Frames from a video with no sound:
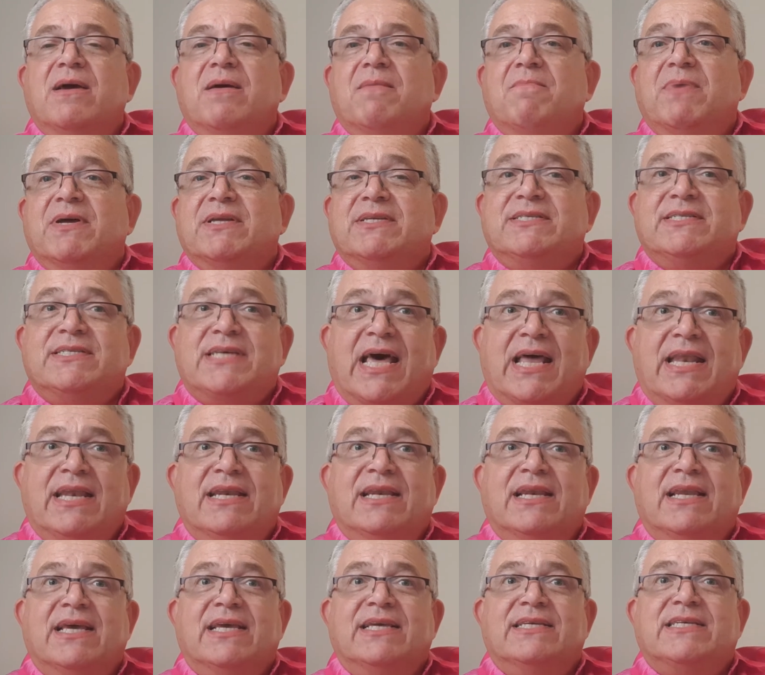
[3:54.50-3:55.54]
but
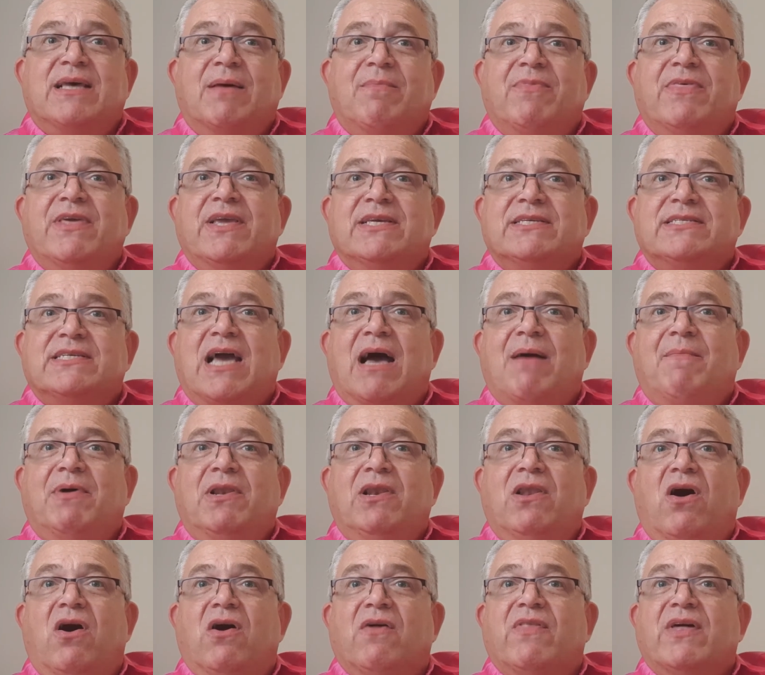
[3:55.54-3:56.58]
suddenly something has come
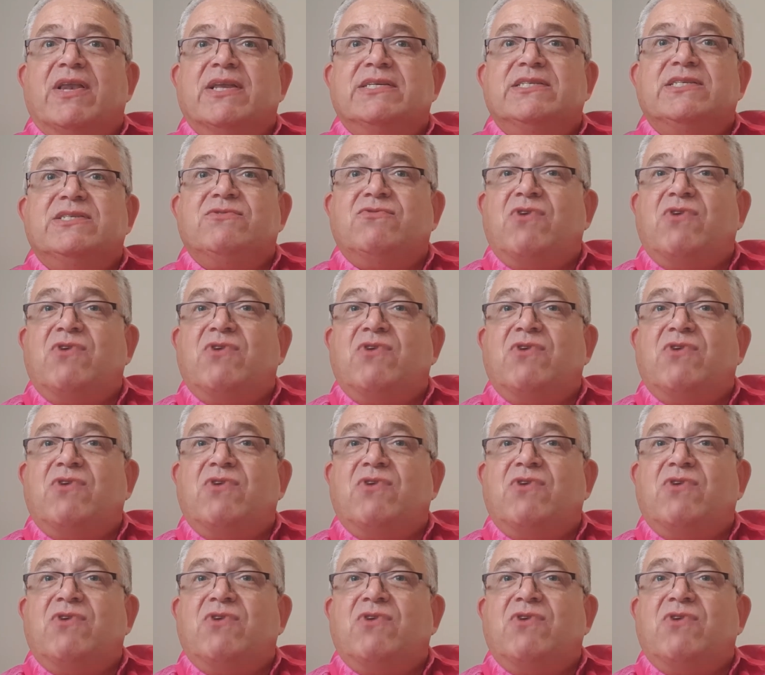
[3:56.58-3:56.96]
along that has